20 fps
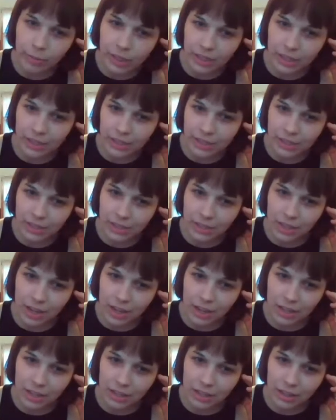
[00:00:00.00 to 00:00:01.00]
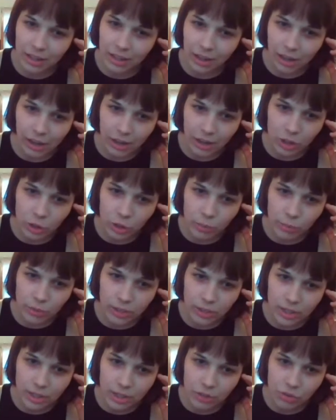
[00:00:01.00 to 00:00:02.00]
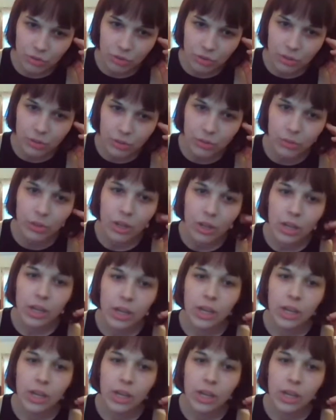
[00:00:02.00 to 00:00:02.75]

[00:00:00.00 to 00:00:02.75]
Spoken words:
because it's not 100% true.